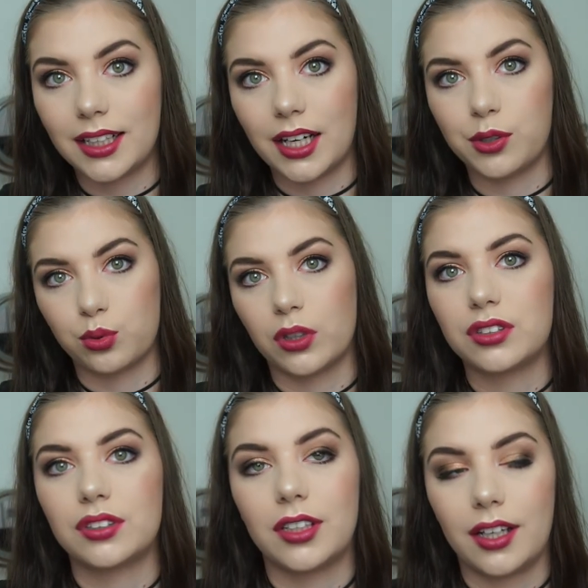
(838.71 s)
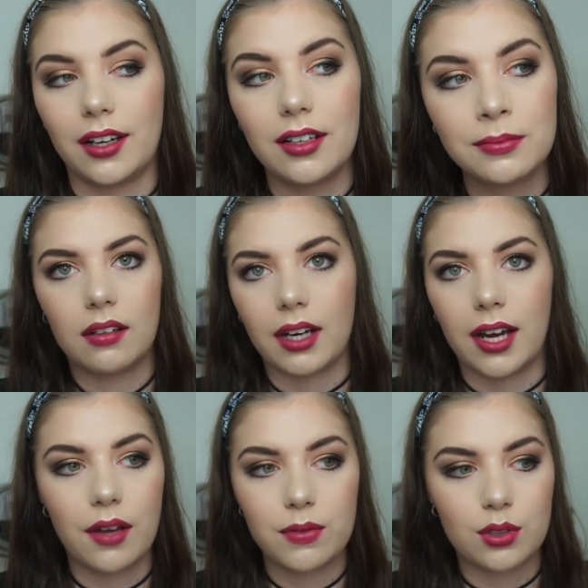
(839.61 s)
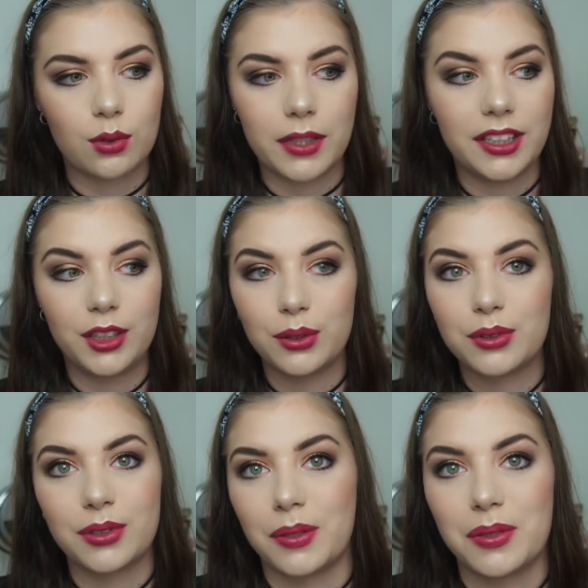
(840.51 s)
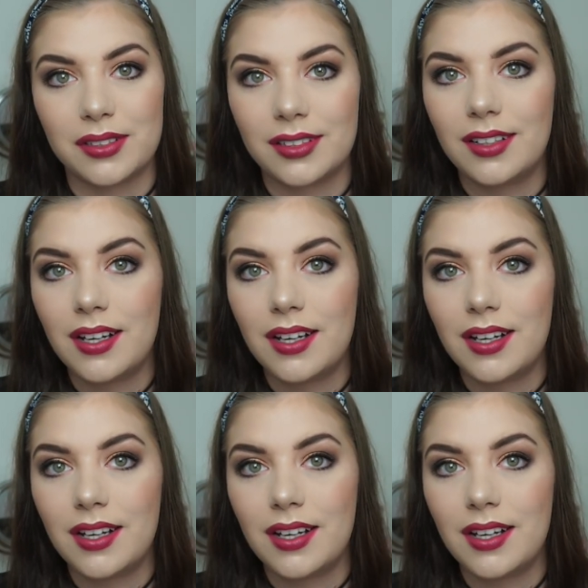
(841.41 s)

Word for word: I have swatched today I have so many neutrals